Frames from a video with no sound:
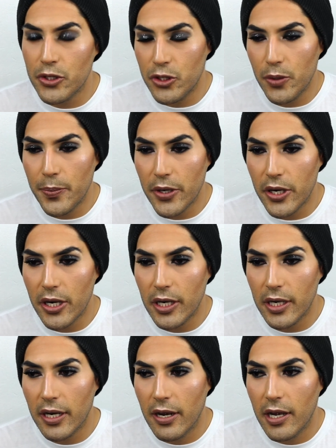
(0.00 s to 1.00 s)

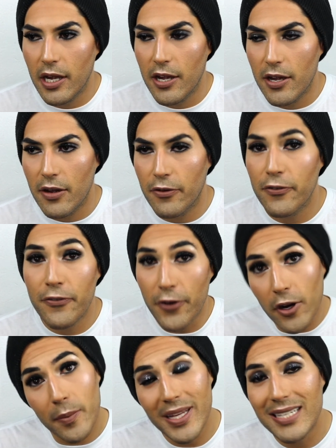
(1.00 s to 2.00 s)
super
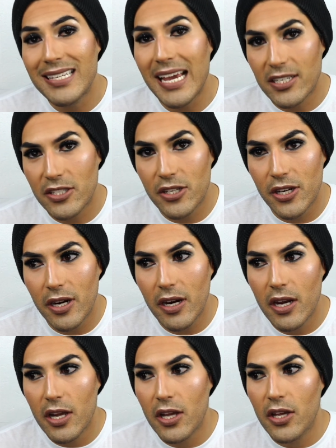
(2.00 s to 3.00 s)
firm in texture.